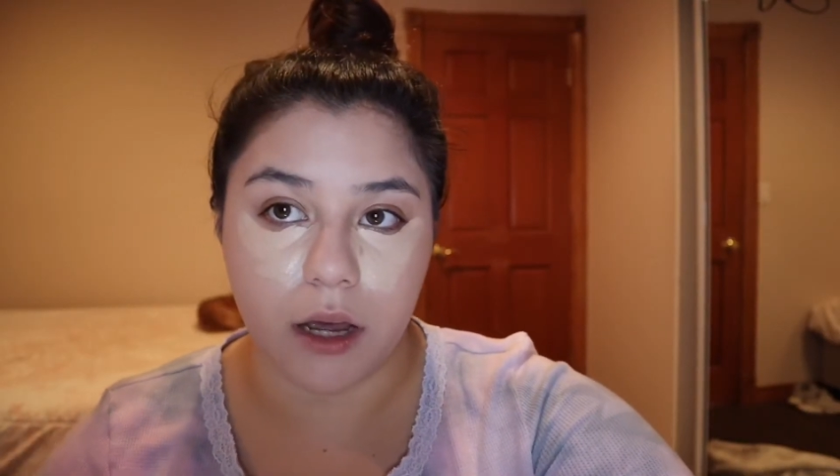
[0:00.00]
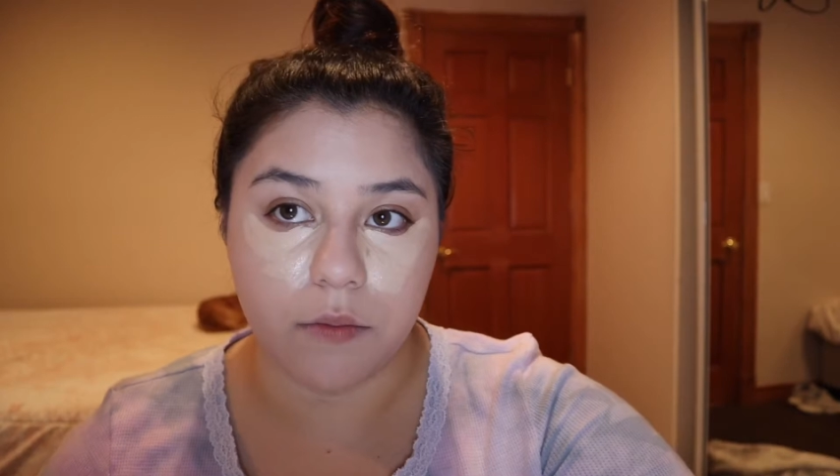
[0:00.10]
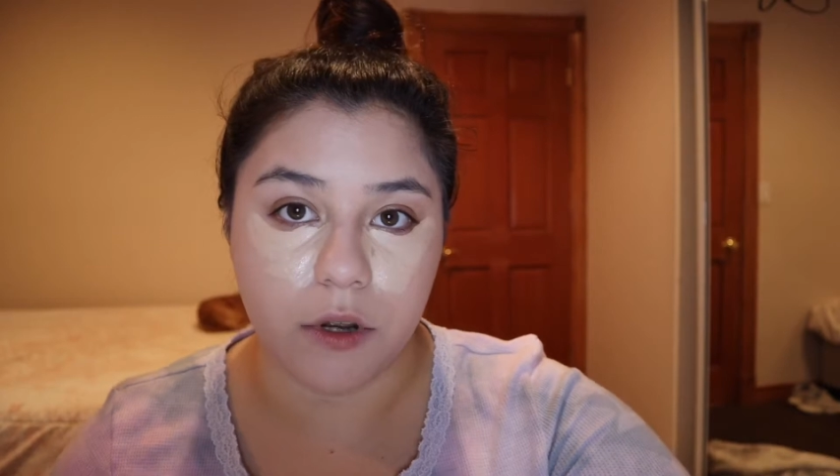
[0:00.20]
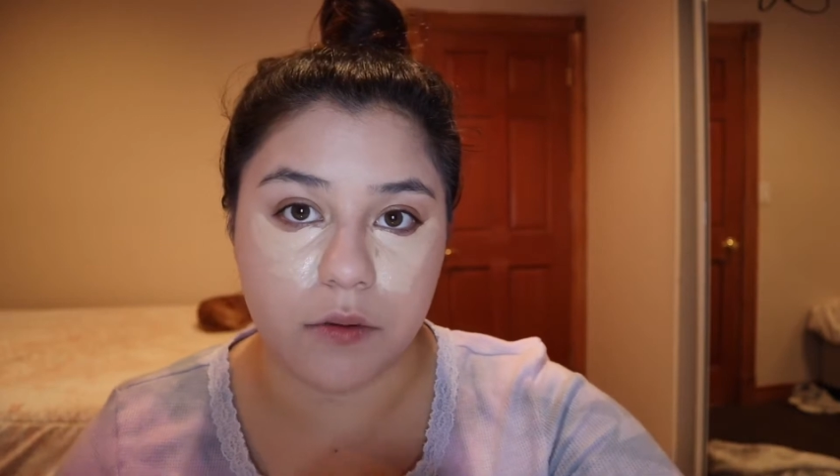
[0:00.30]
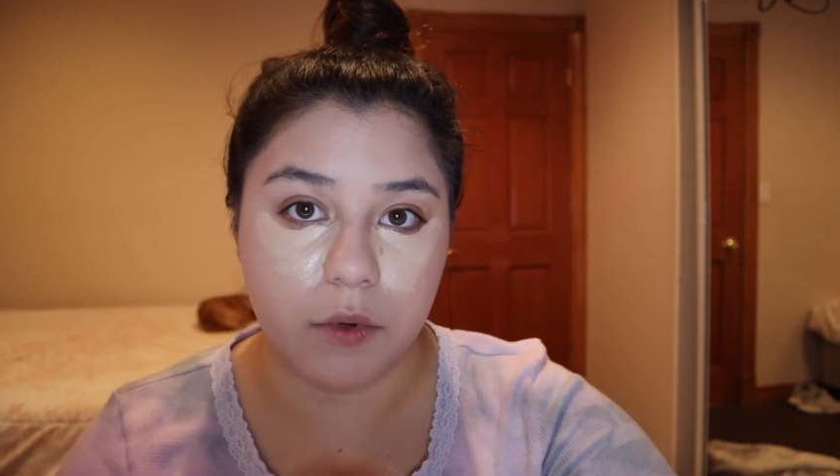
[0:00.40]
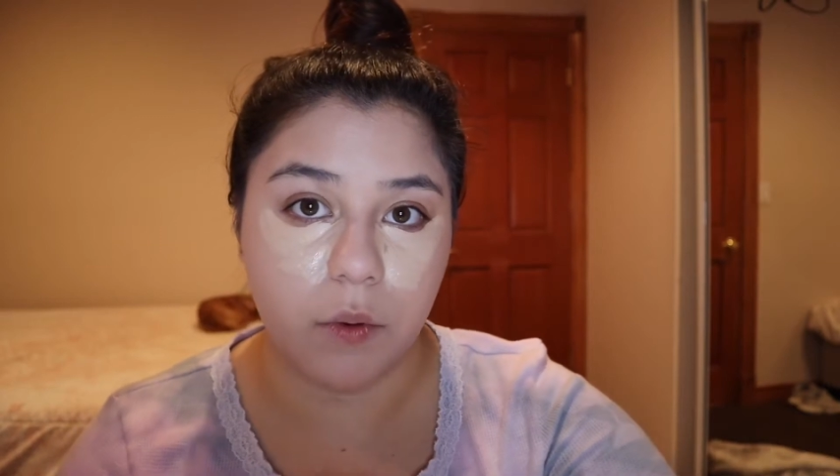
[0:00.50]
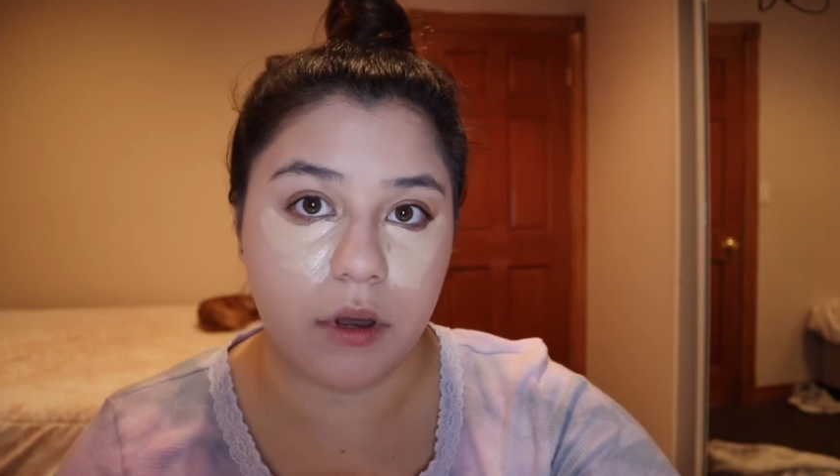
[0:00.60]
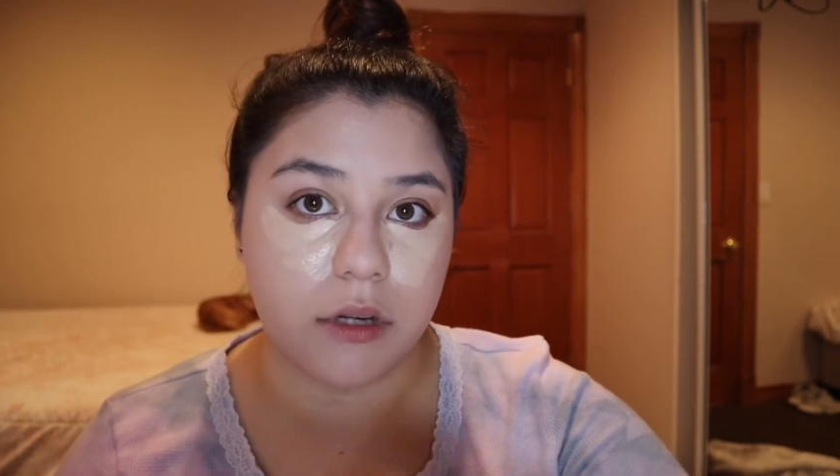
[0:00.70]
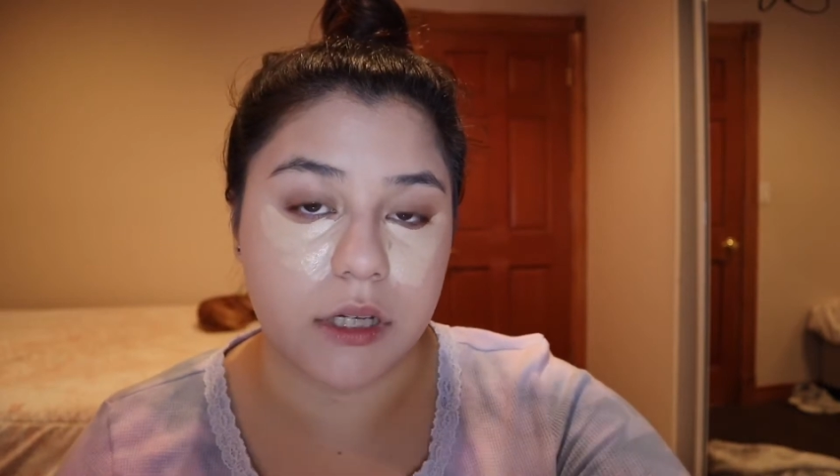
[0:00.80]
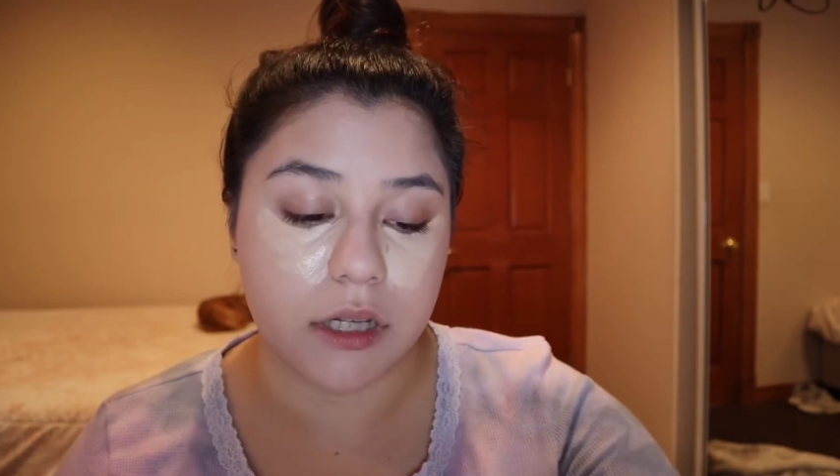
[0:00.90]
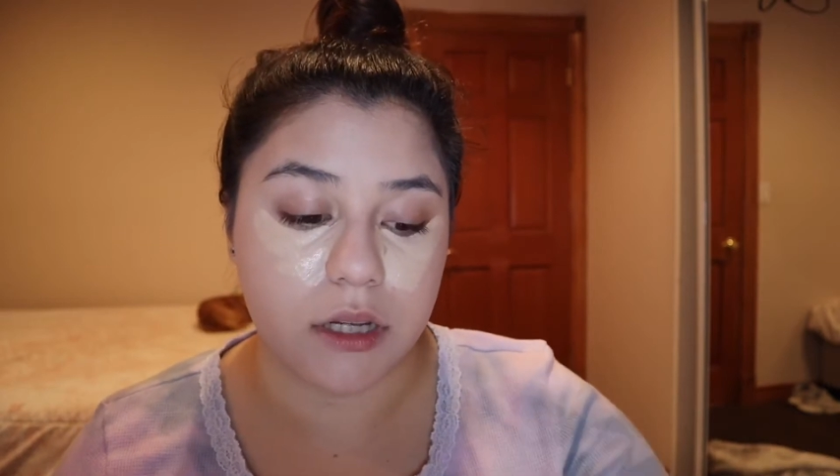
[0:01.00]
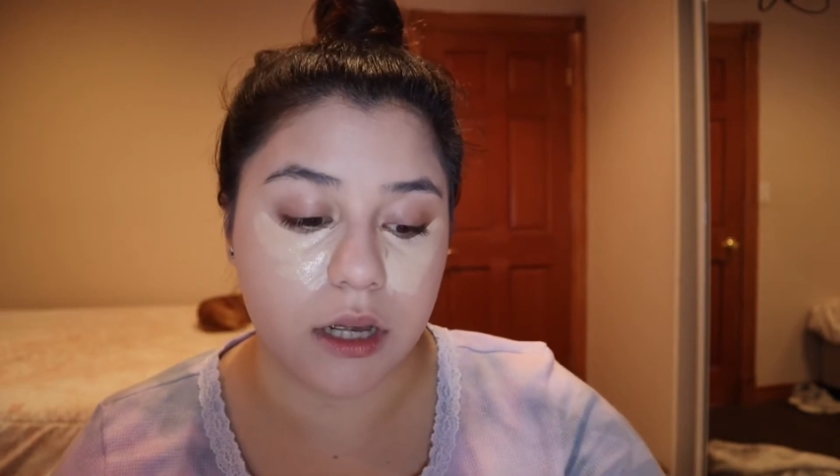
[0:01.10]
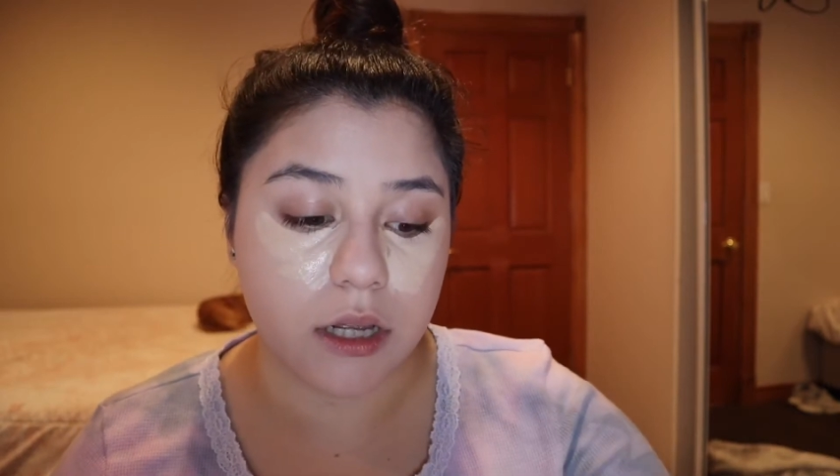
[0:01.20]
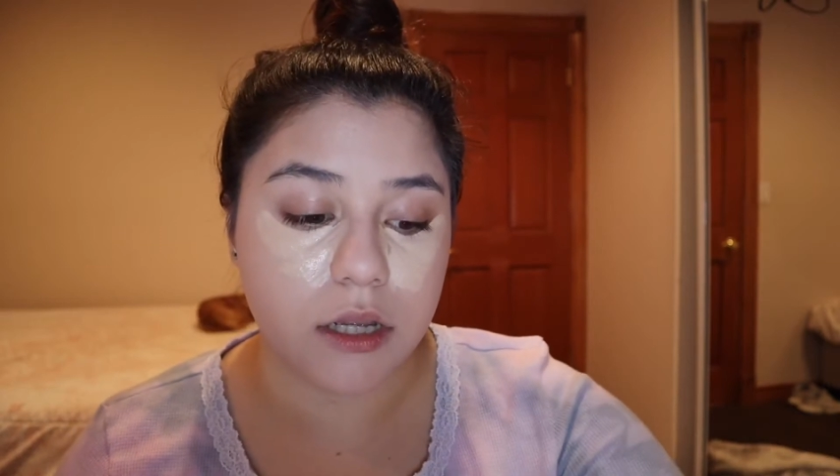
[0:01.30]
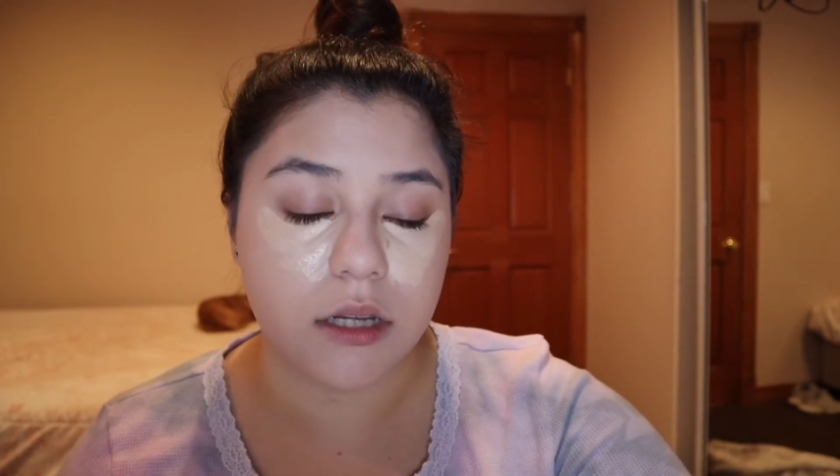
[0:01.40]
eyebrows meanwhile it
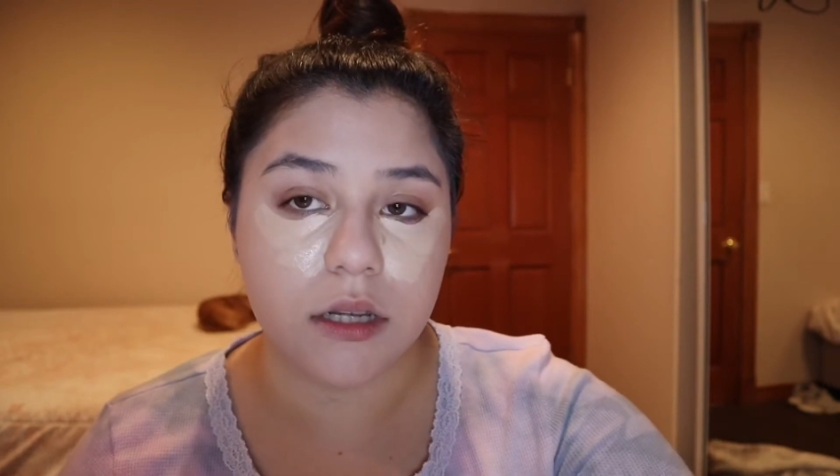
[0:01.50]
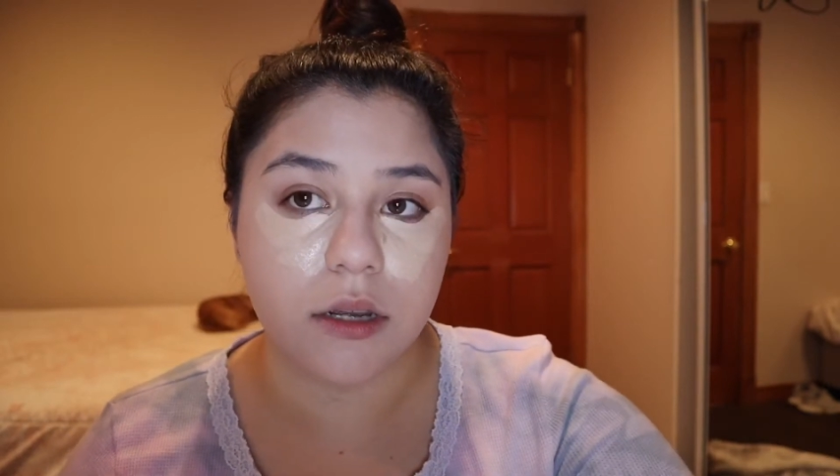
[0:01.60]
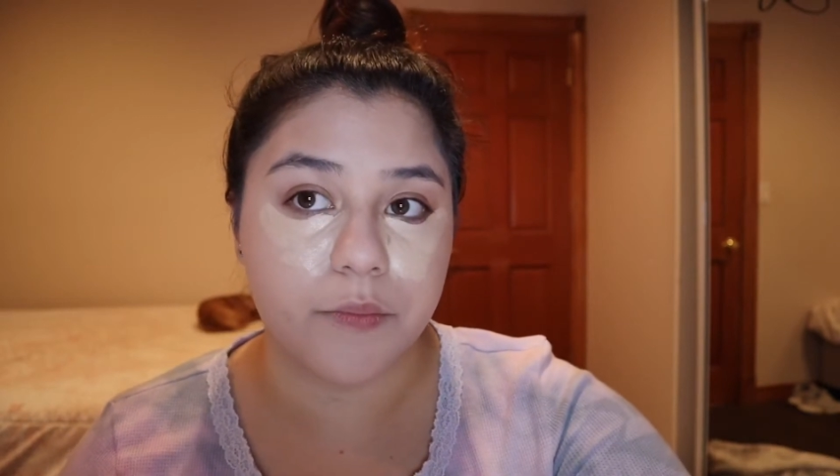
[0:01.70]
sets,